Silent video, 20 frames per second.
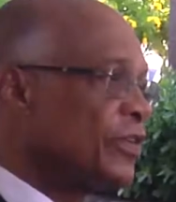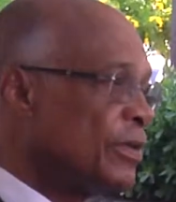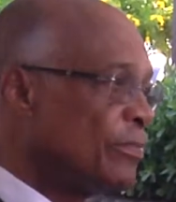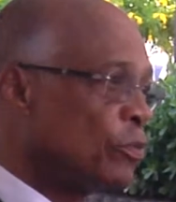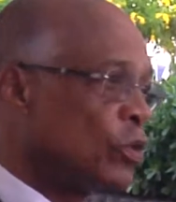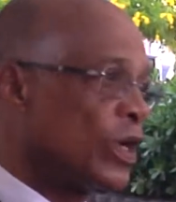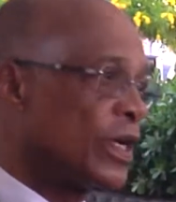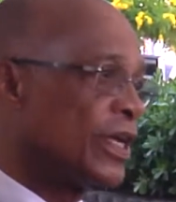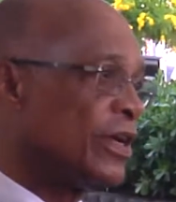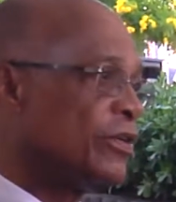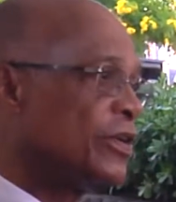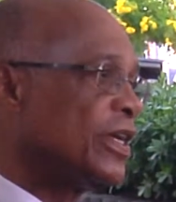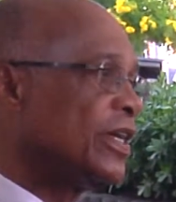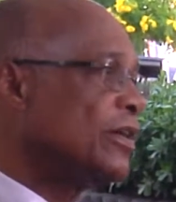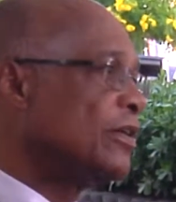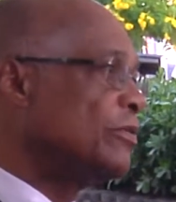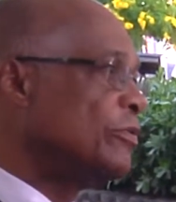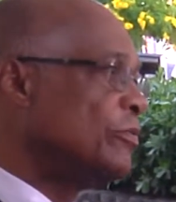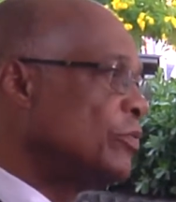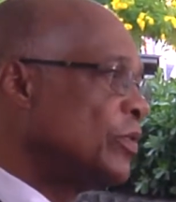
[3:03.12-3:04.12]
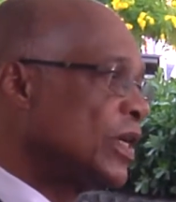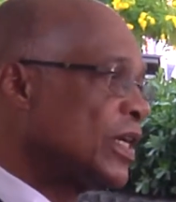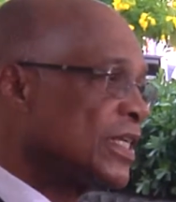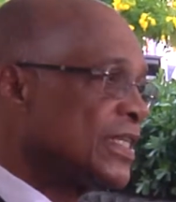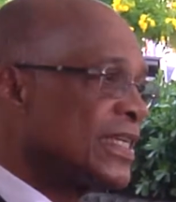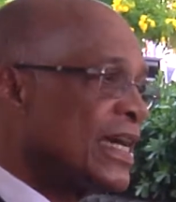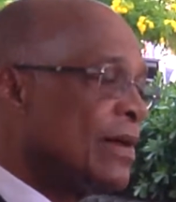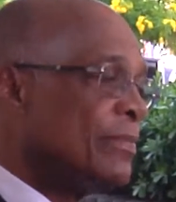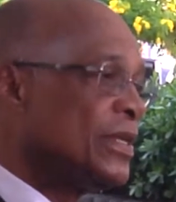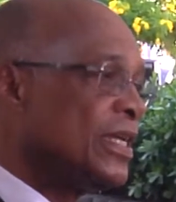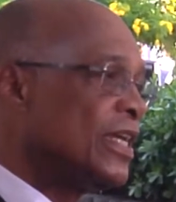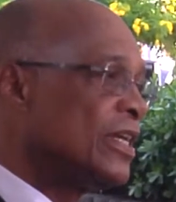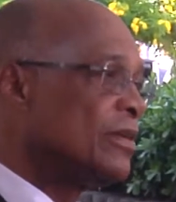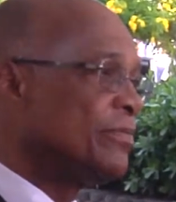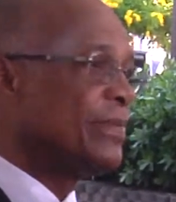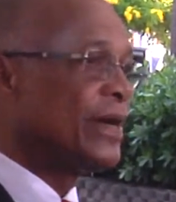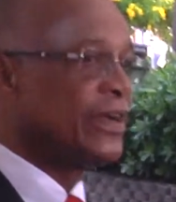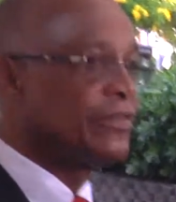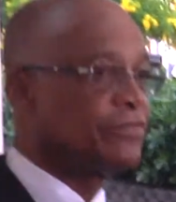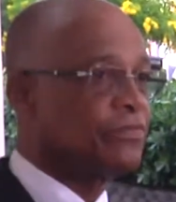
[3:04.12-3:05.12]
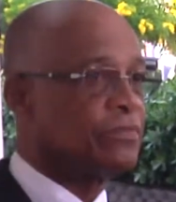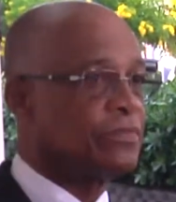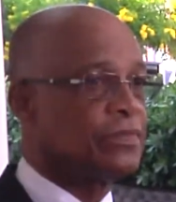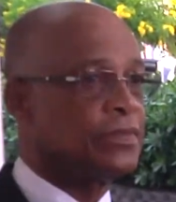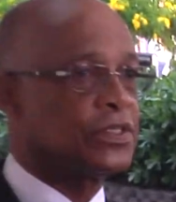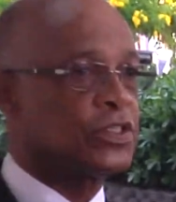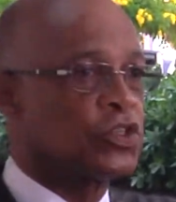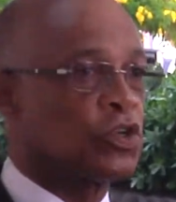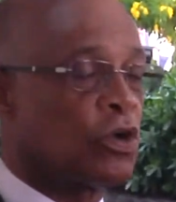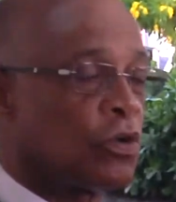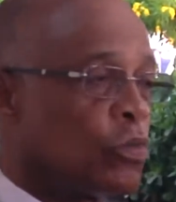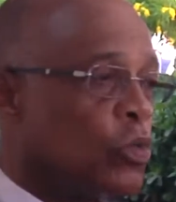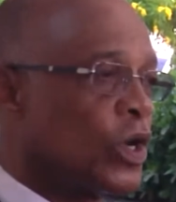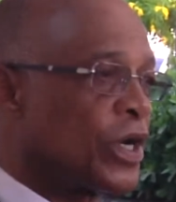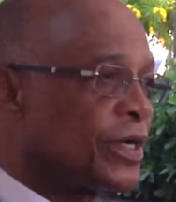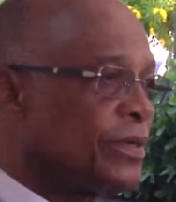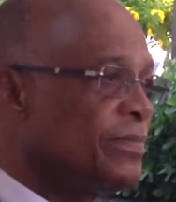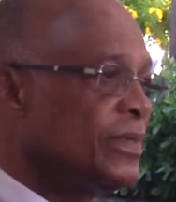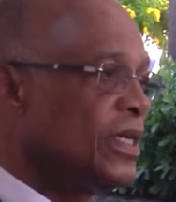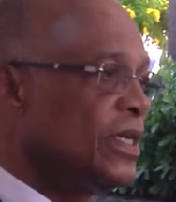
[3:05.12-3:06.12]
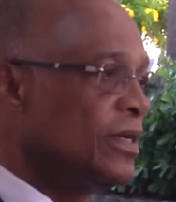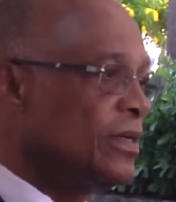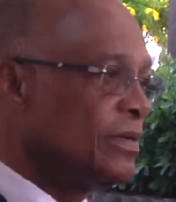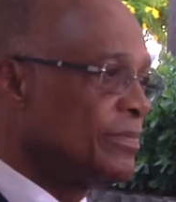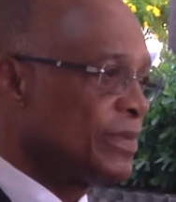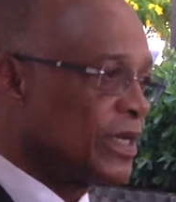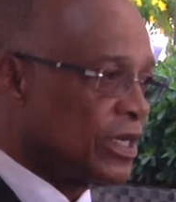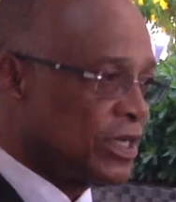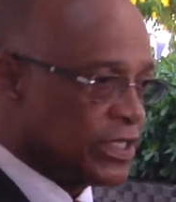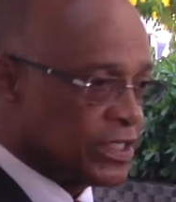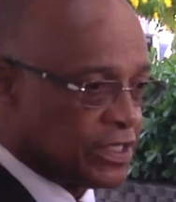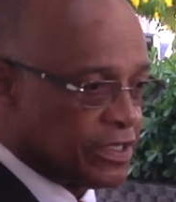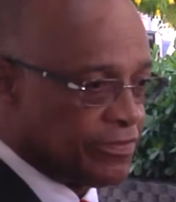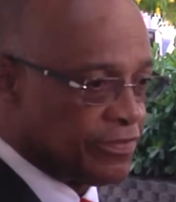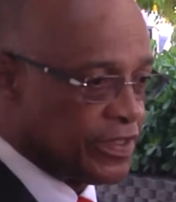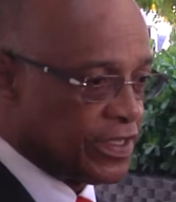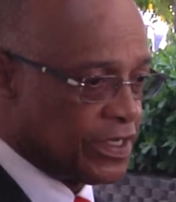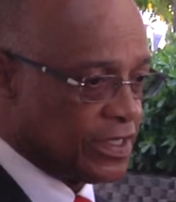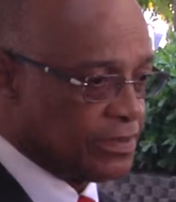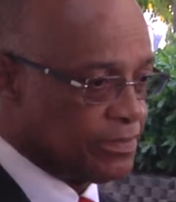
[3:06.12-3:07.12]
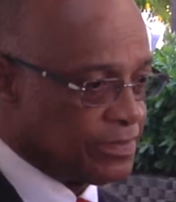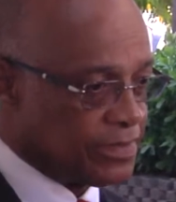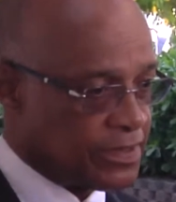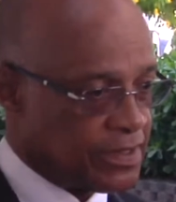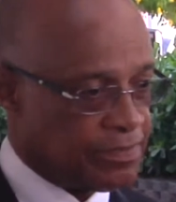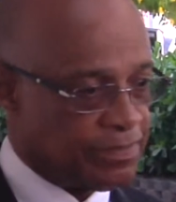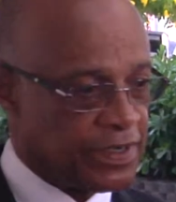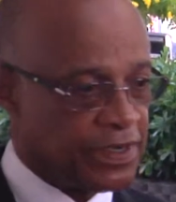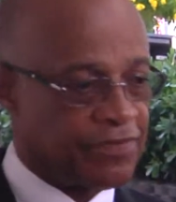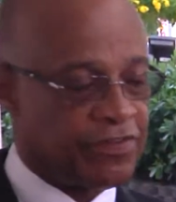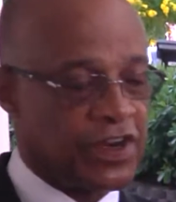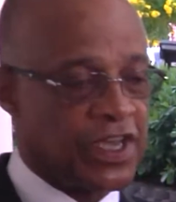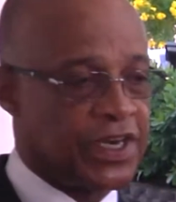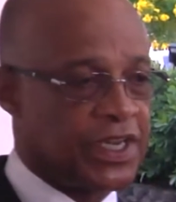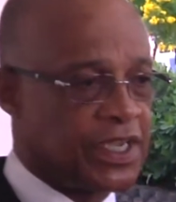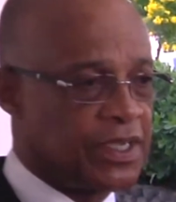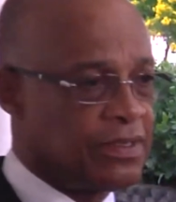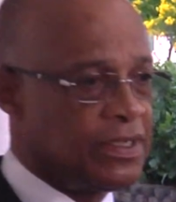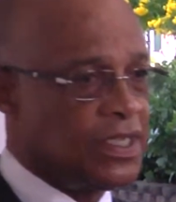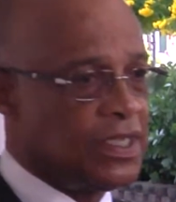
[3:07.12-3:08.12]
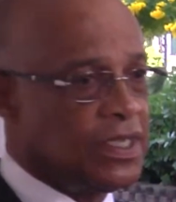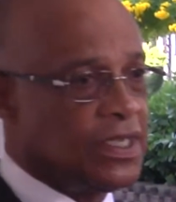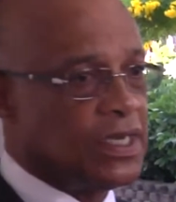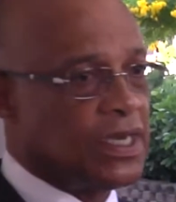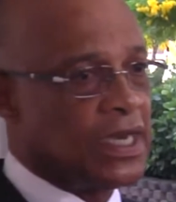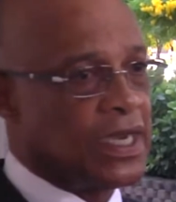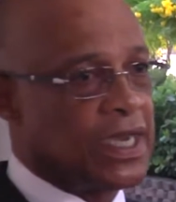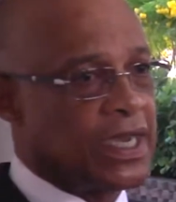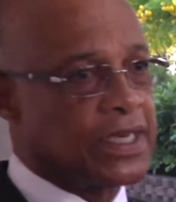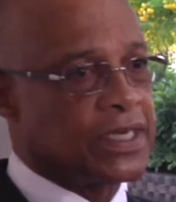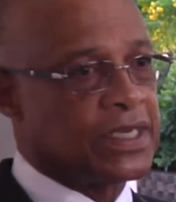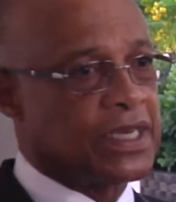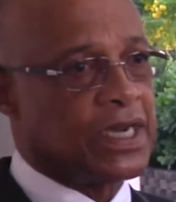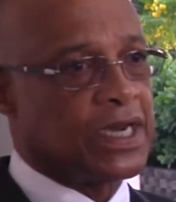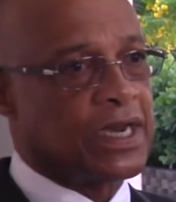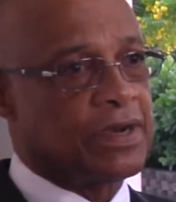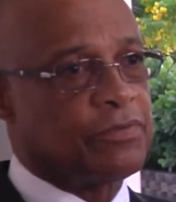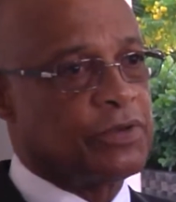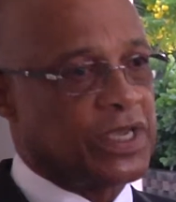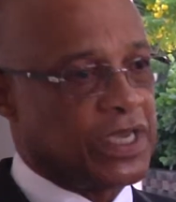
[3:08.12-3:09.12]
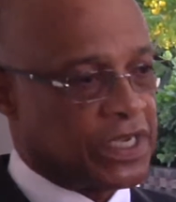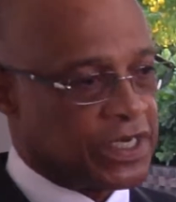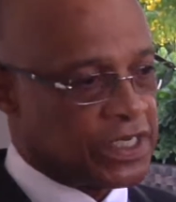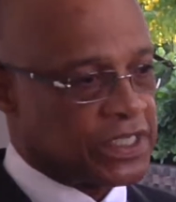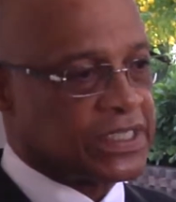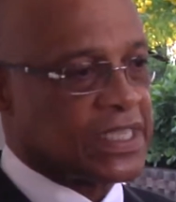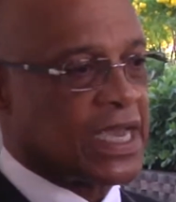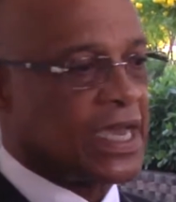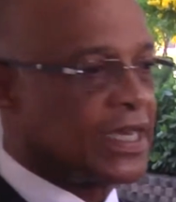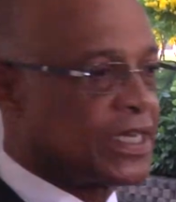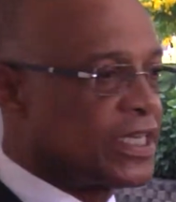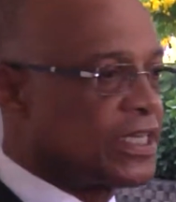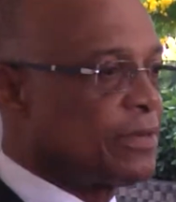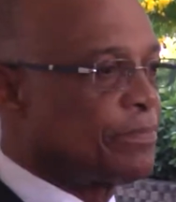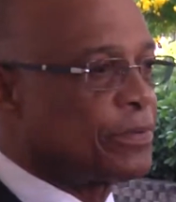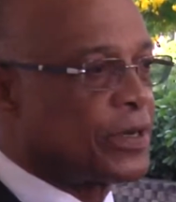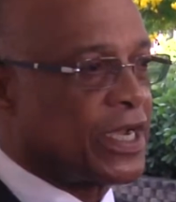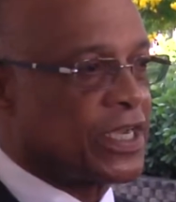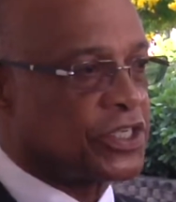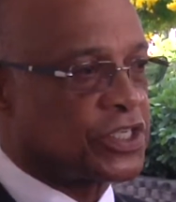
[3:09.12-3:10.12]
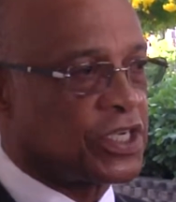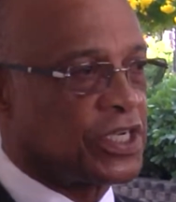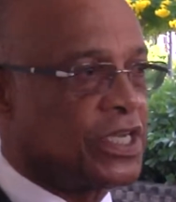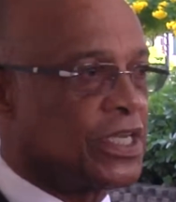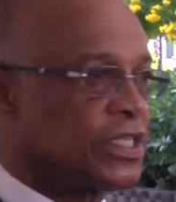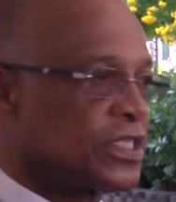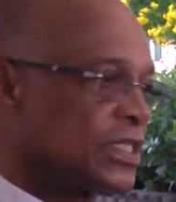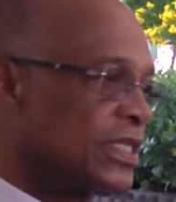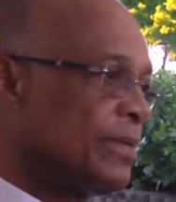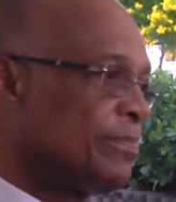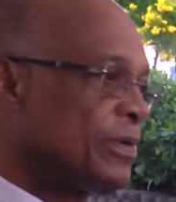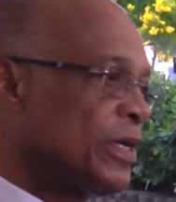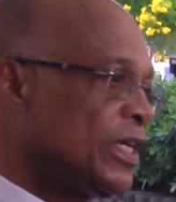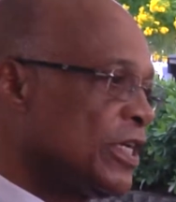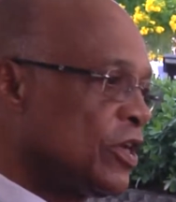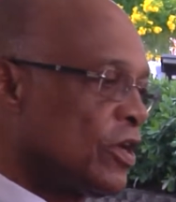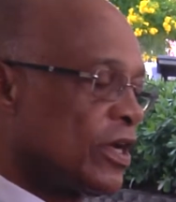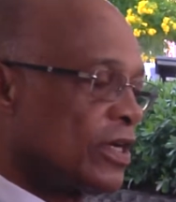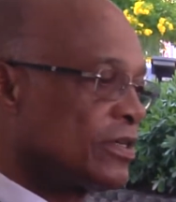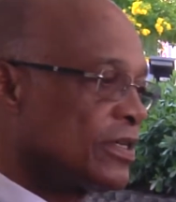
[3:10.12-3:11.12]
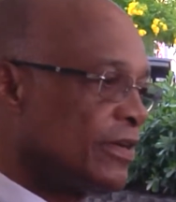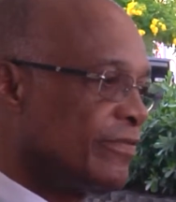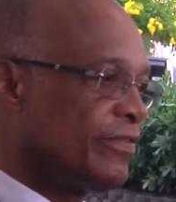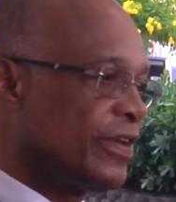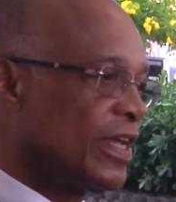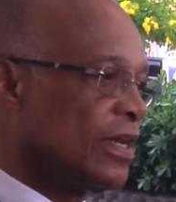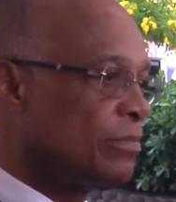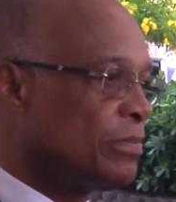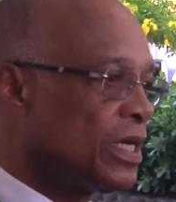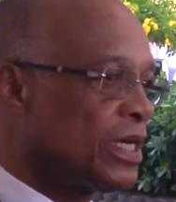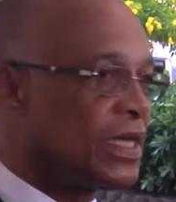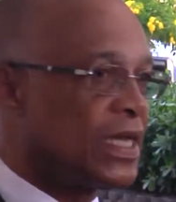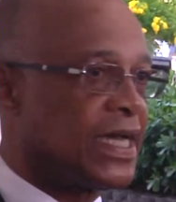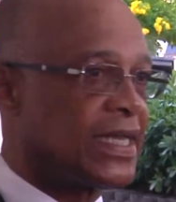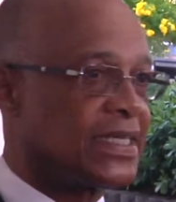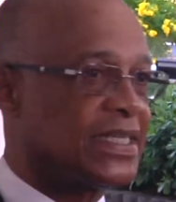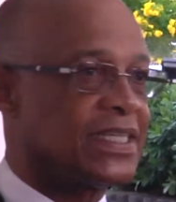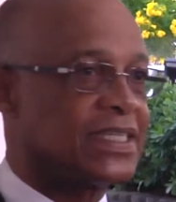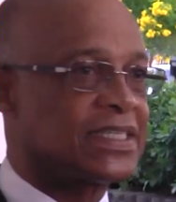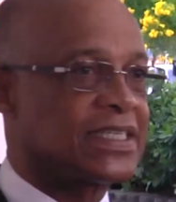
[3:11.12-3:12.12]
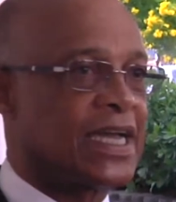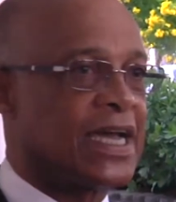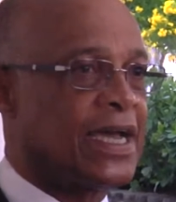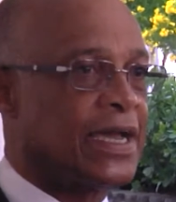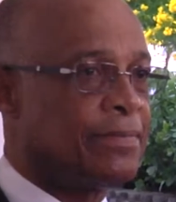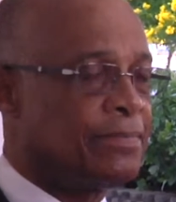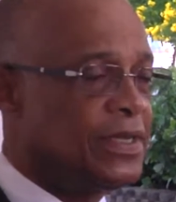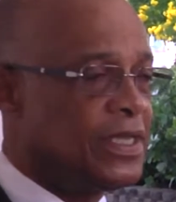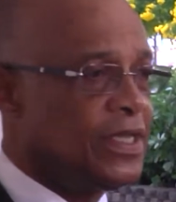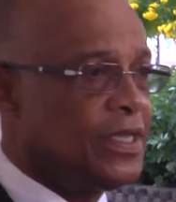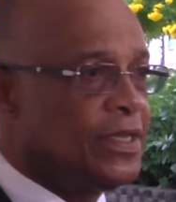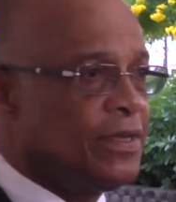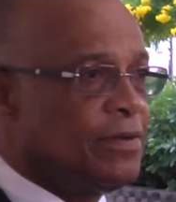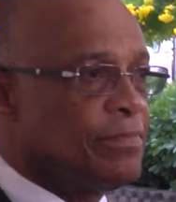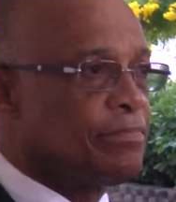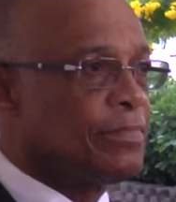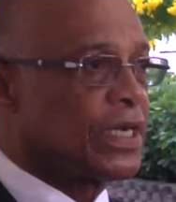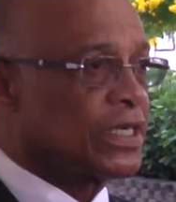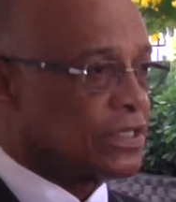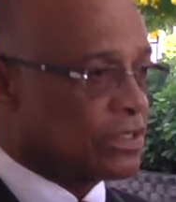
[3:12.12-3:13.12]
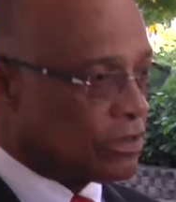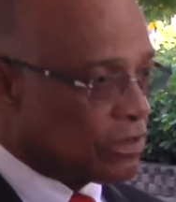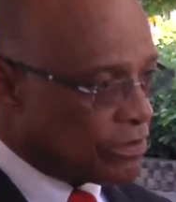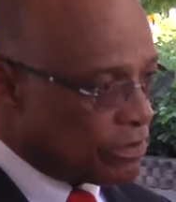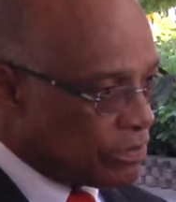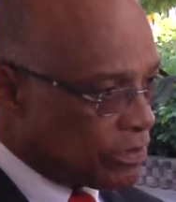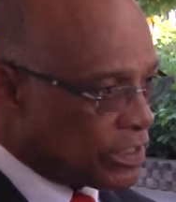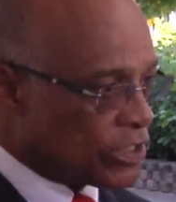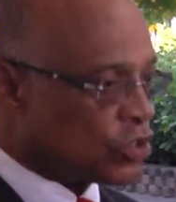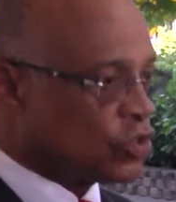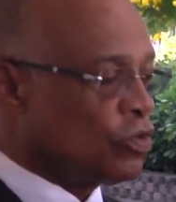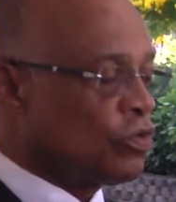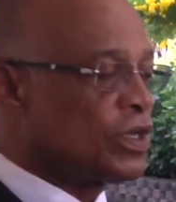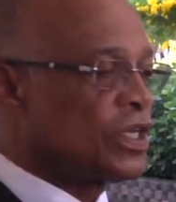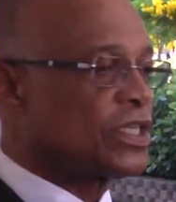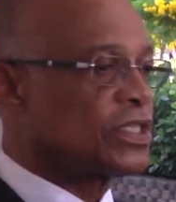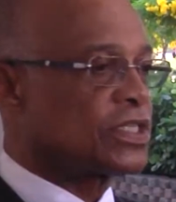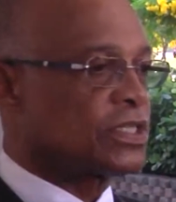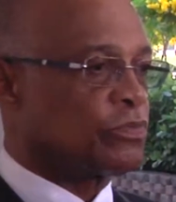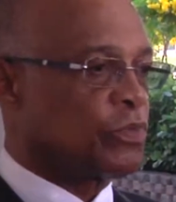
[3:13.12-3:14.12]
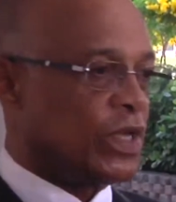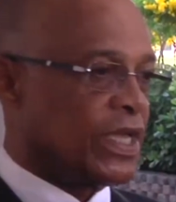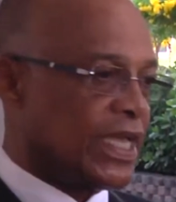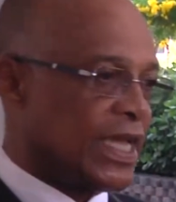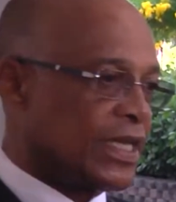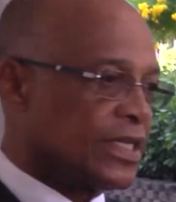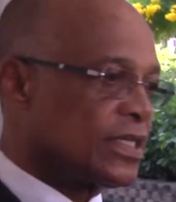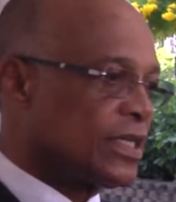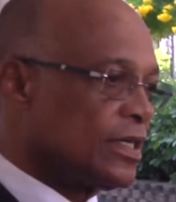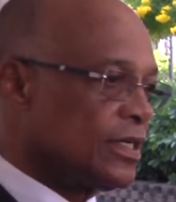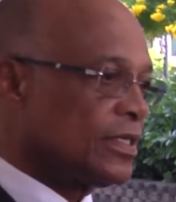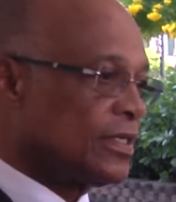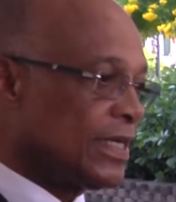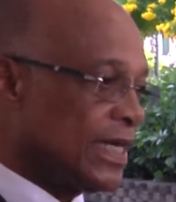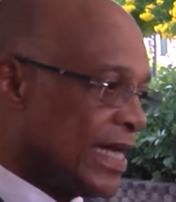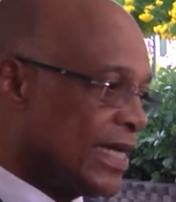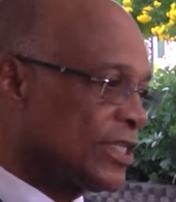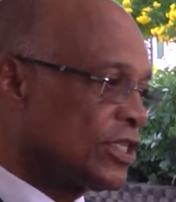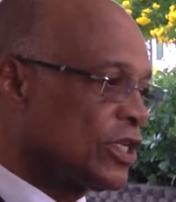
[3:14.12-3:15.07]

Education officials are considering adjusting the school calendar year to make up for lost classroom time following Dorian. Education Minister Jeffrey Lloyd says this may include